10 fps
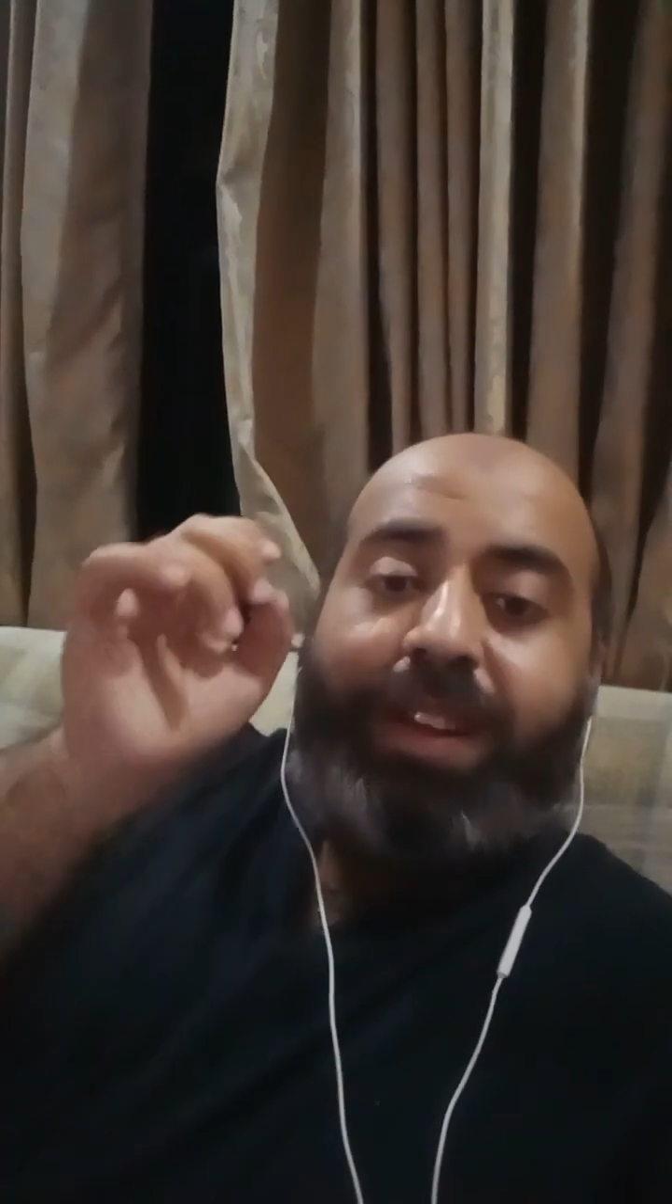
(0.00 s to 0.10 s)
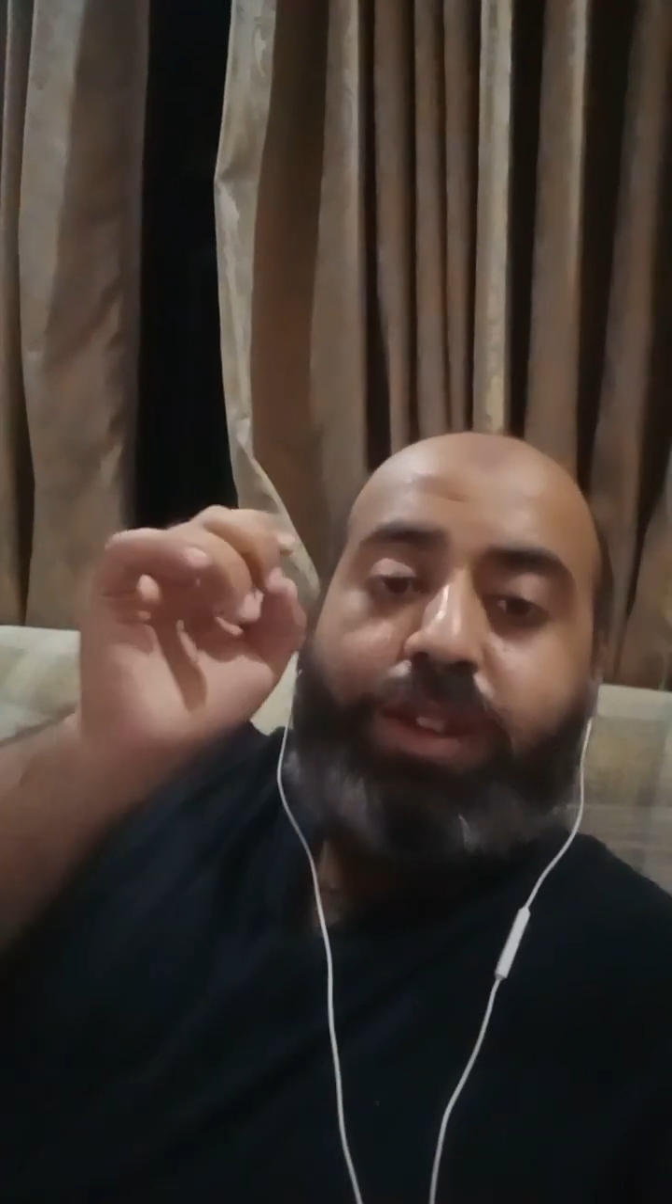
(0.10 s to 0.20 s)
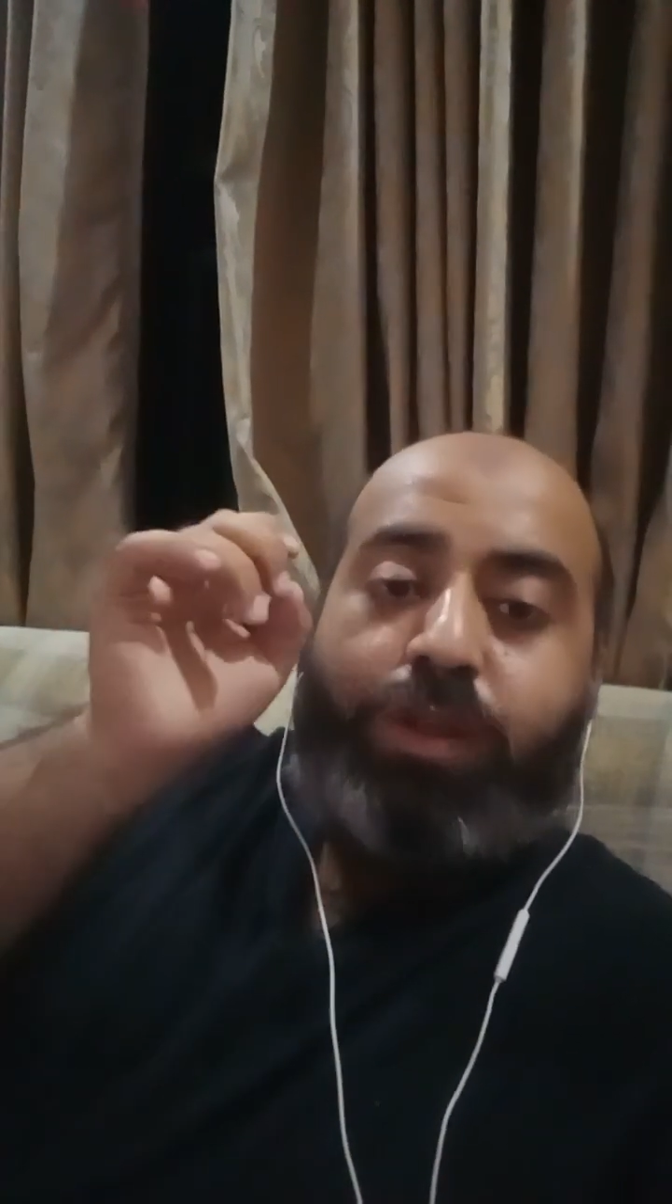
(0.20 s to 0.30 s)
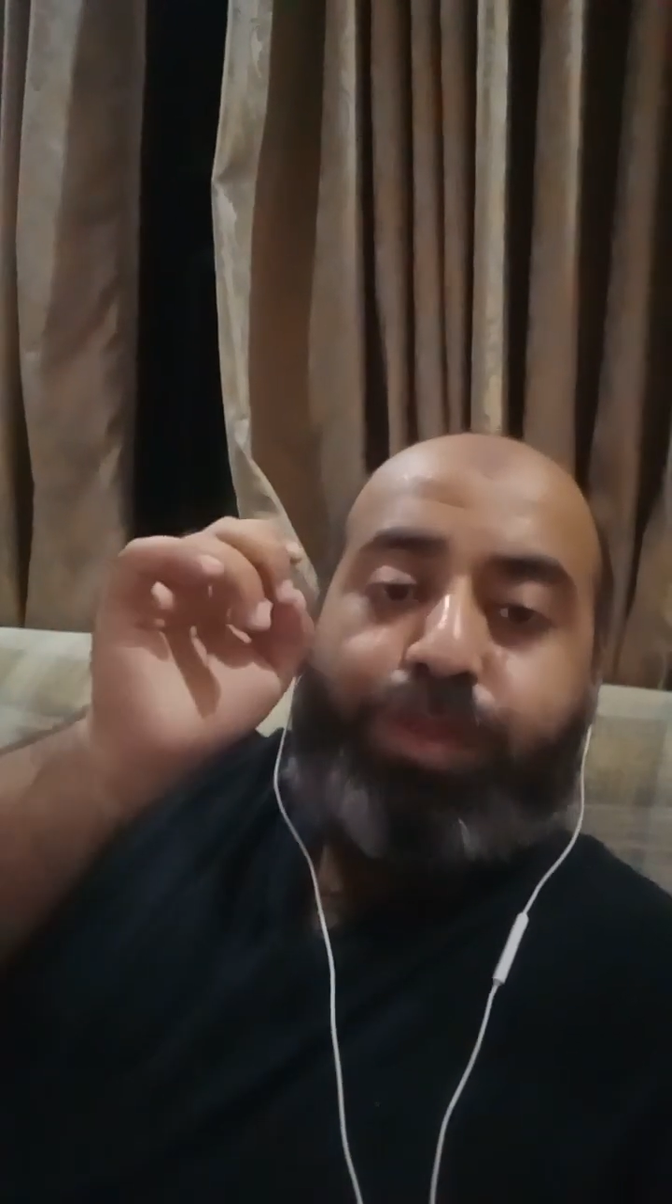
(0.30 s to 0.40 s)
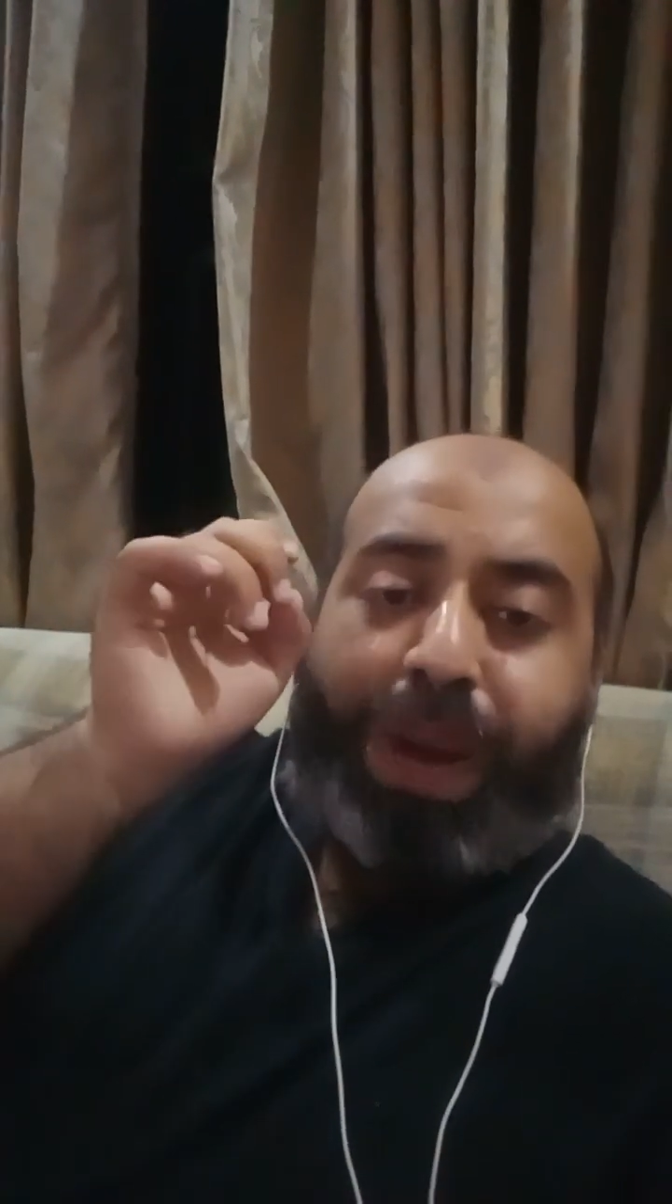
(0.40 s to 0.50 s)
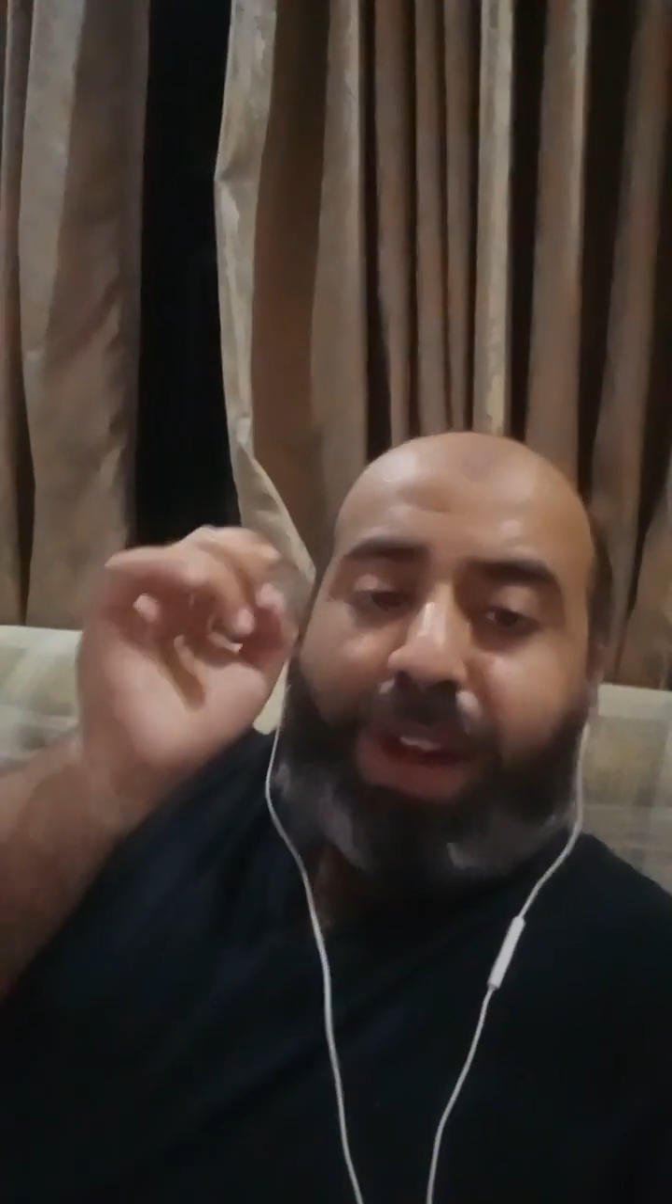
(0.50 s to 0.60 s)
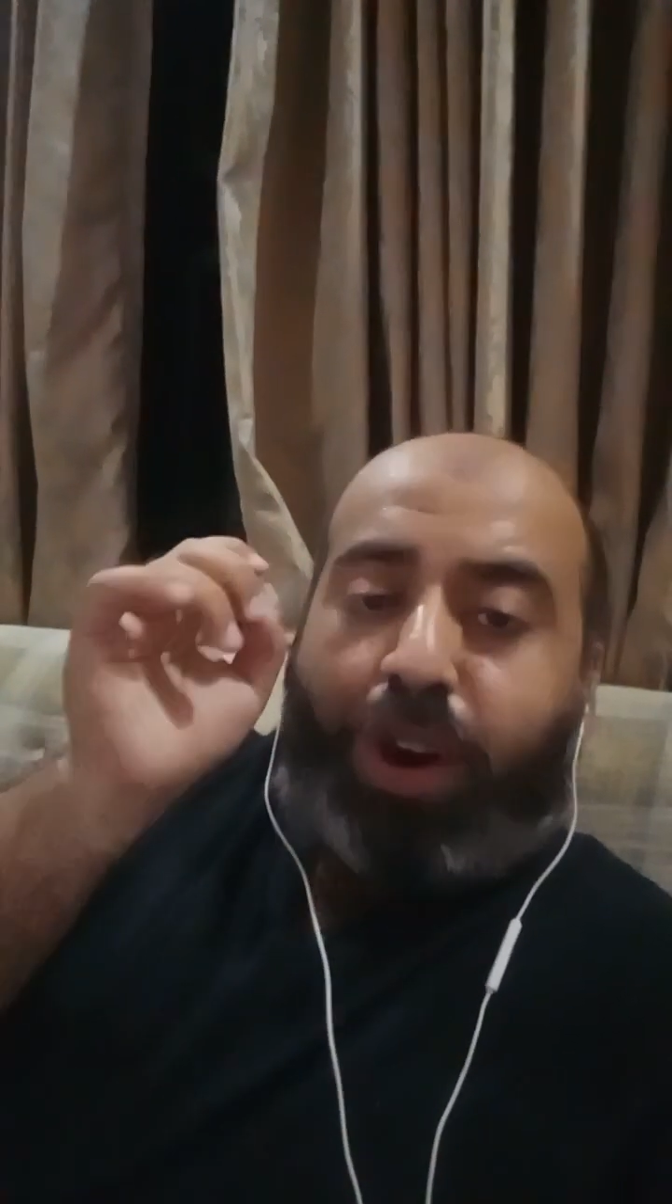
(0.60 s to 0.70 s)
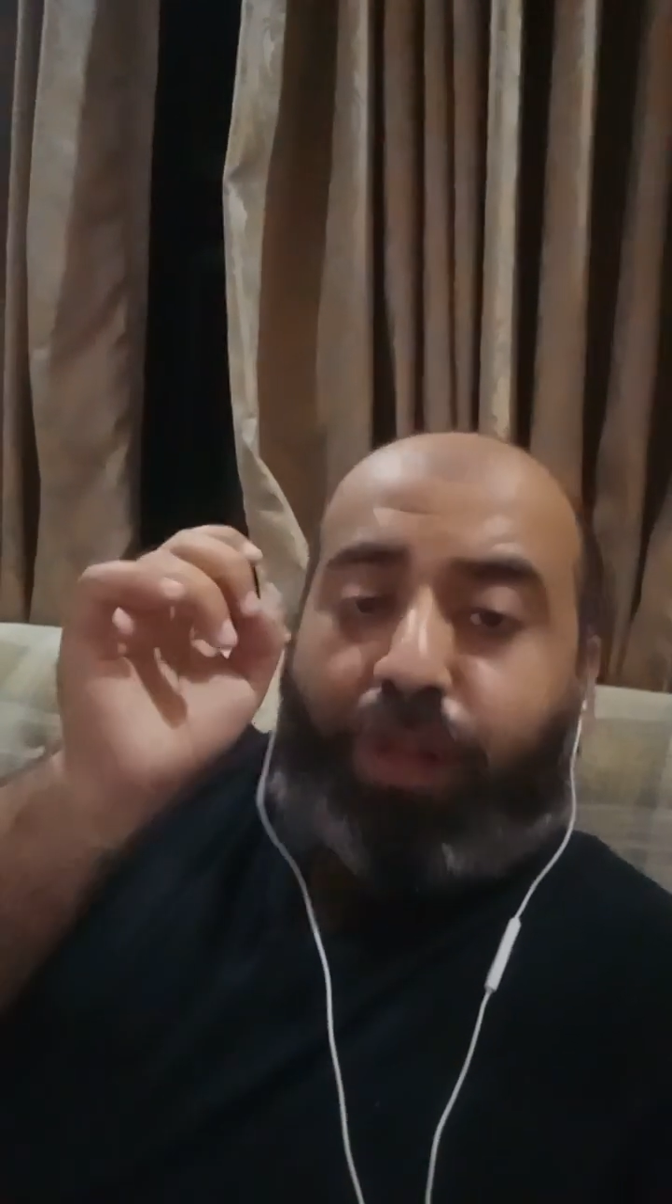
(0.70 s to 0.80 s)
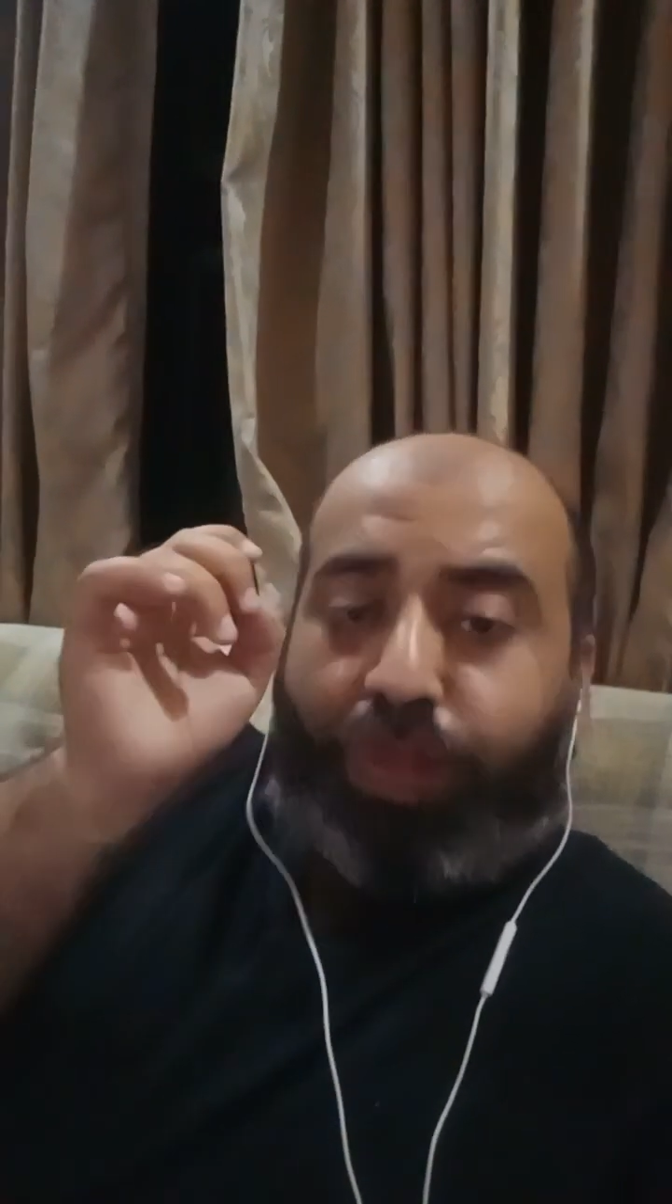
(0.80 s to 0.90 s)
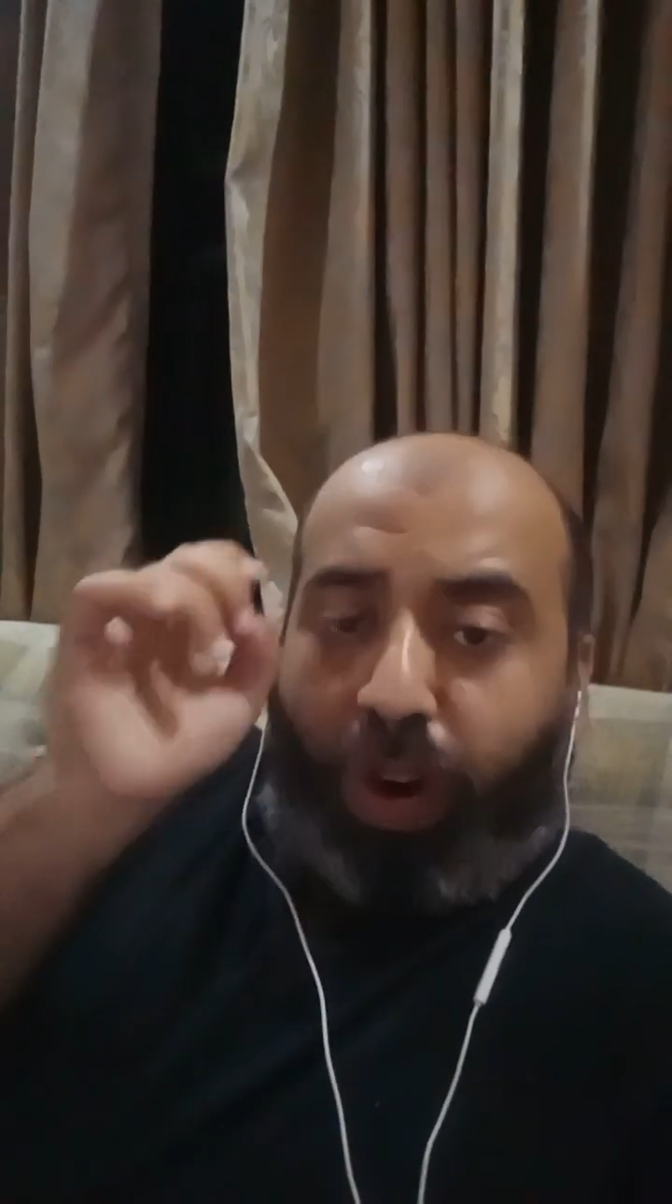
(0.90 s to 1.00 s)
to break off